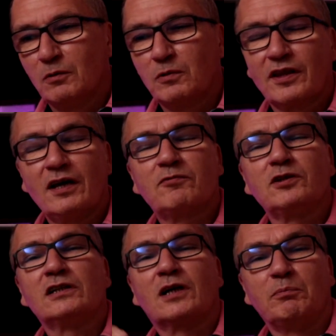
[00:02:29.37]
with
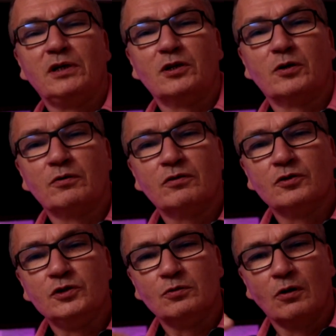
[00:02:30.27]
every Camino you